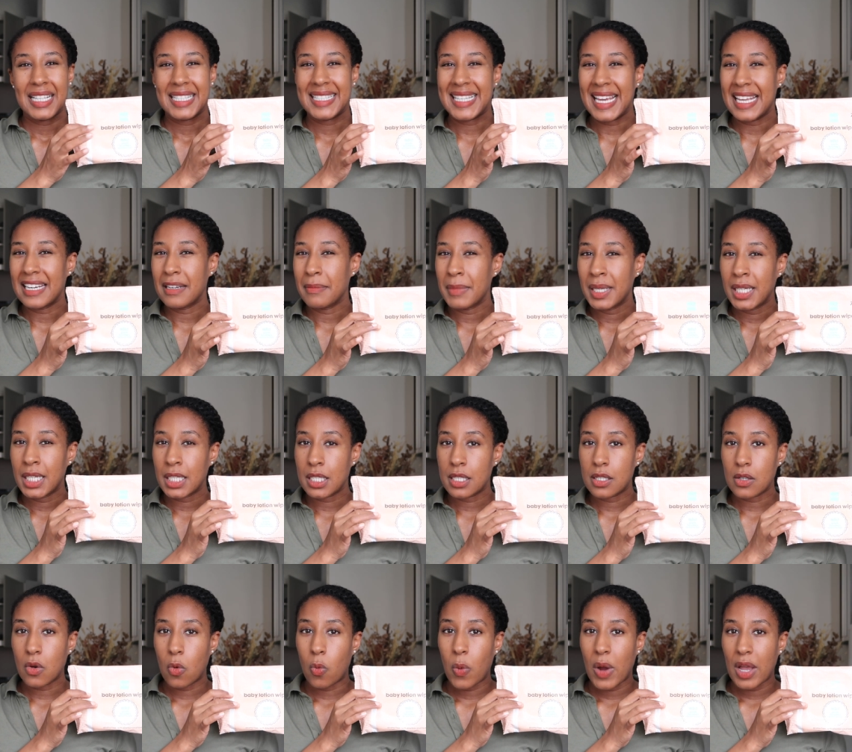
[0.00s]
10
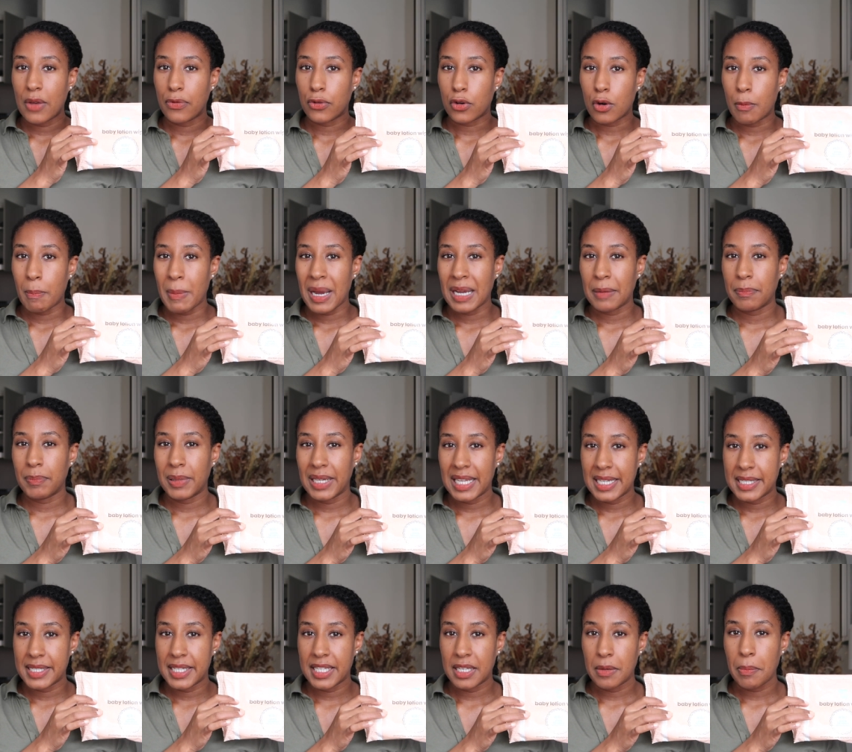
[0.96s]
minutes away from my
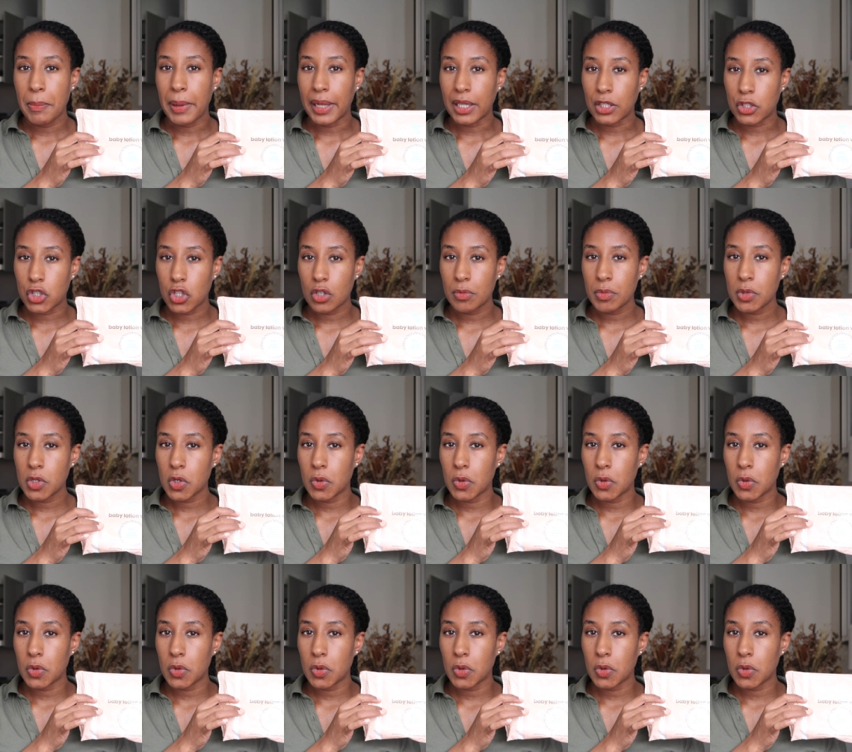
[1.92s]
place in Belgium.